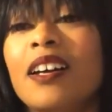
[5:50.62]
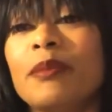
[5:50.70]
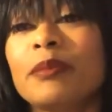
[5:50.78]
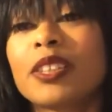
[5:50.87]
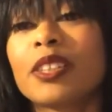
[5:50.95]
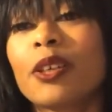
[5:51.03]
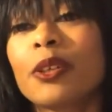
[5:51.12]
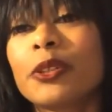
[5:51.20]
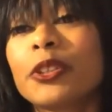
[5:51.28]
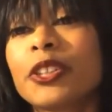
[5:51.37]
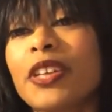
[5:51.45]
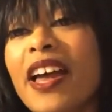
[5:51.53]
So
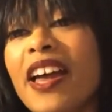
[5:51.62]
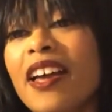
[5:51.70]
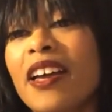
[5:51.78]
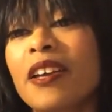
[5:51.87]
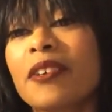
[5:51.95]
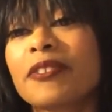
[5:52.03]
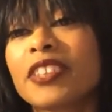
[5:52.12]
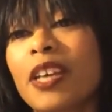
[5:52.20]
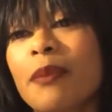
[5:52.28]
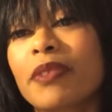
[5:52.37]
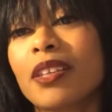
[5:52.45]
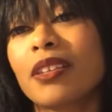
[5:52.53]
to have
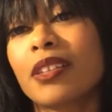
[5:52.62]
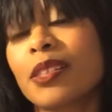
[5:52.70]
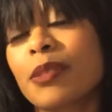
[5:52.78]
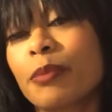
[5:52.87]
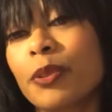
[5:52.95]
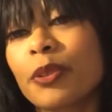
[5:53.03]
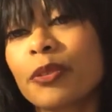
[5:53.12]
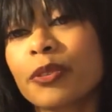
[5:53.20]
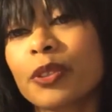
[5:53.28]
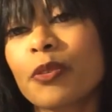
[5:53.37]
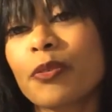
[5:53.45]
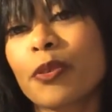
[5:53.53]
something this
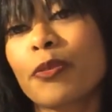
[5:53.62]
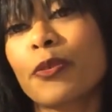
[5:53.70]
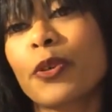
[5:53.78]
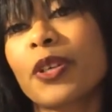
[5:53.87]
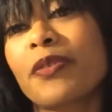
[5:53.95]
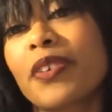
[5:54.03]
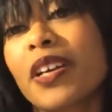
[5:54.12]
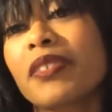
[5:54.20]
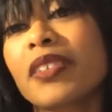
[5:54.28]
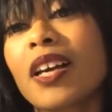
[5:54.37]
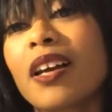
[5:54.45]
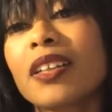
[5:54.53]
beautiful for
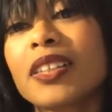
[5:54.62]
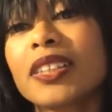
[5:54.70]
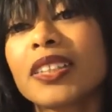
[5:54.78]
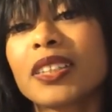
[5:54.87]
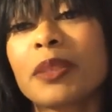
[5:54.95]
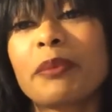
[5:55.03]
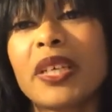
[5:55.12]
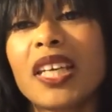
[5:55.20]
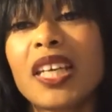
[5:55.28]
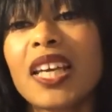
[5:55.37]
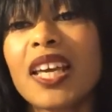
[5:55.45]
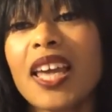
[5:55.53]
$45 to me